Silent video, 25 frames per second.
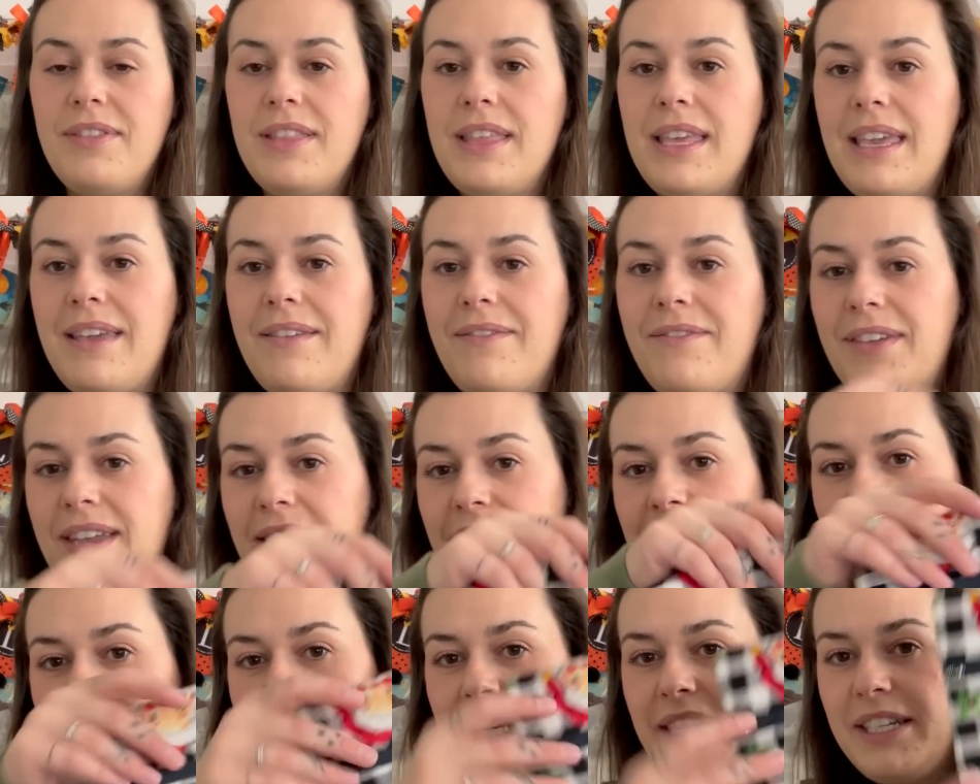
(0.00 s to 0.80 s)
the
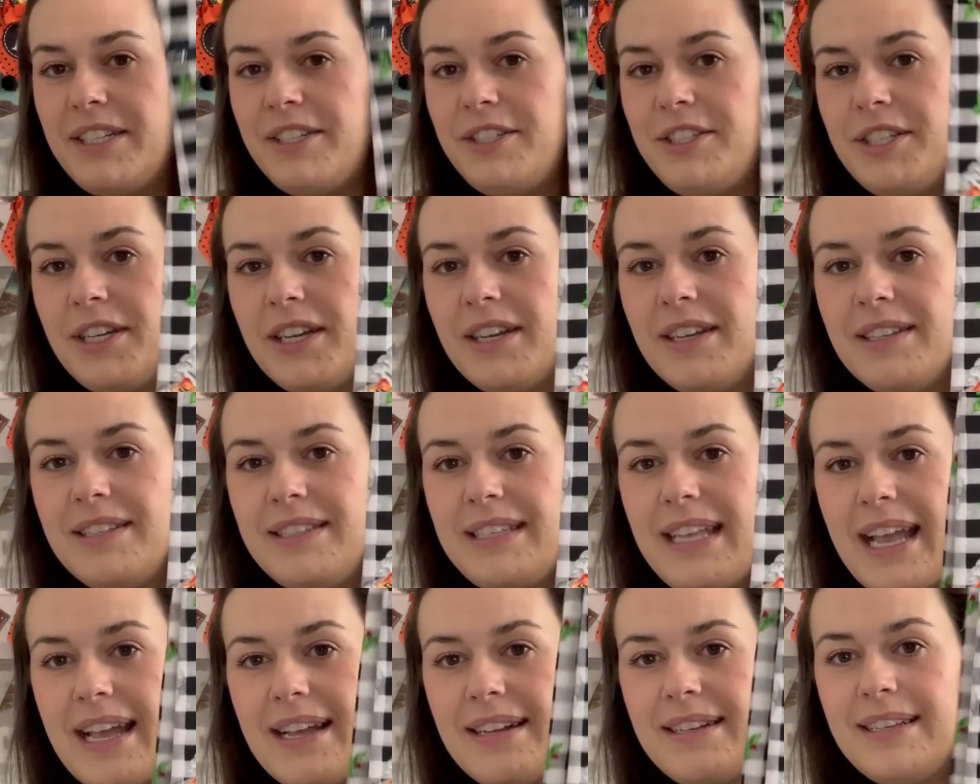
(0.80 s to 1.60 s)
vintage
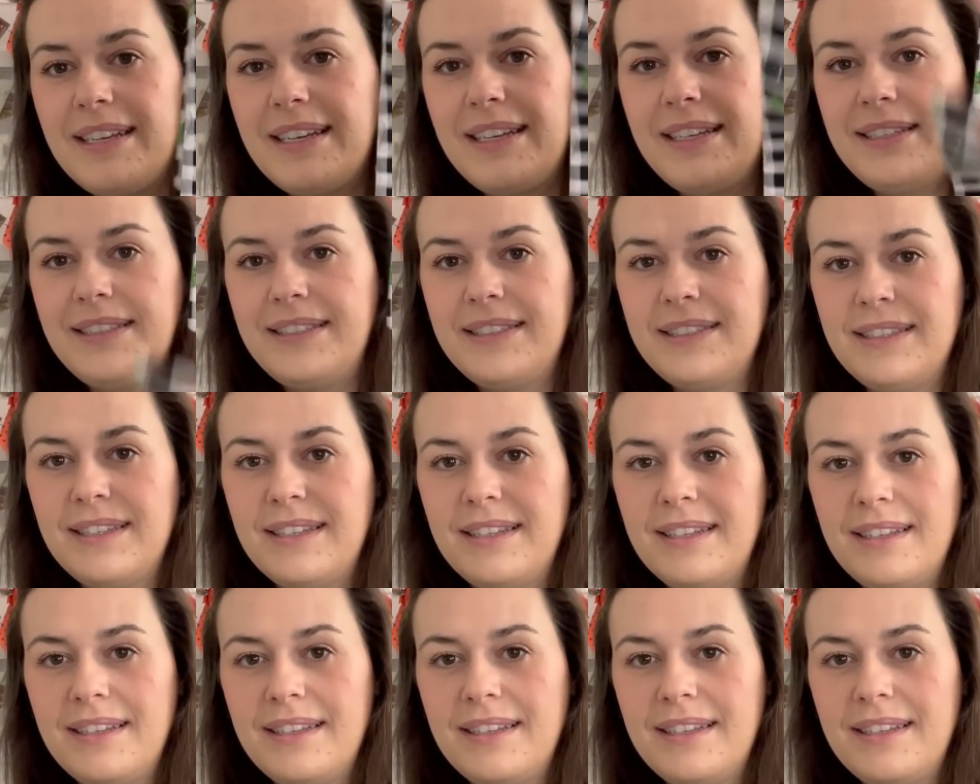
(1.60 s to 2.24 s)
Santas.